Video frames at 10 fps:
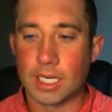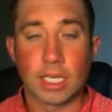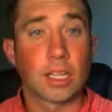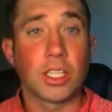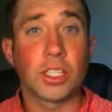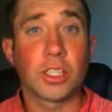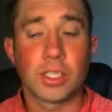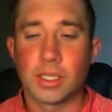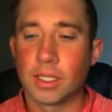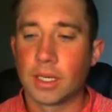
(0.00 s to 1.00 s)

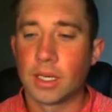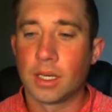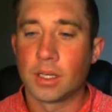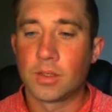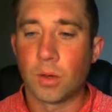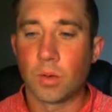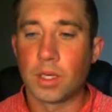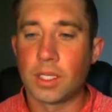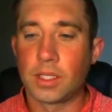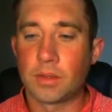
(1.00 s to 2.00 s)
clusters. So
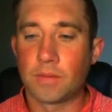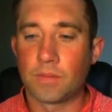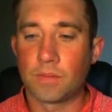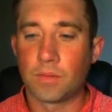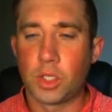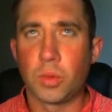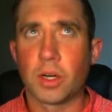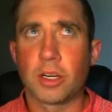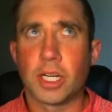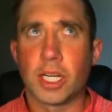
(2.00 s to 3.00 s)
these
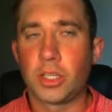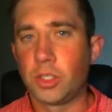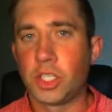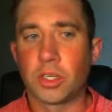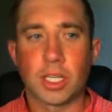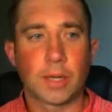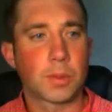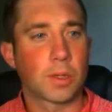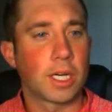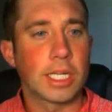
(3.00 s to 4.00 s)
292 genotypes
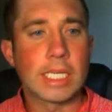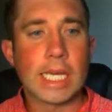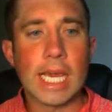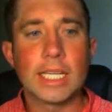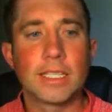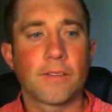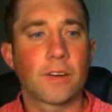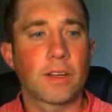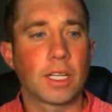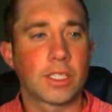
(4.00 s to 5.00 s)
were cut into eight
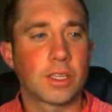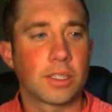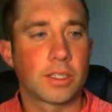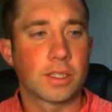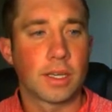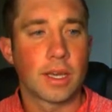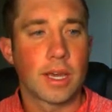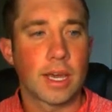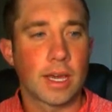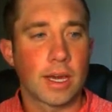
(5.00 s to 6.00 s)
different clusters,
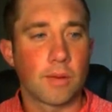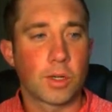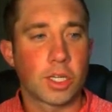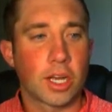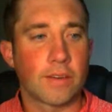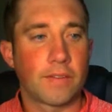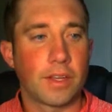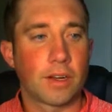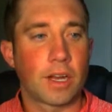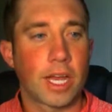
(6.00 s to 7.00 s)
uh, which I have here.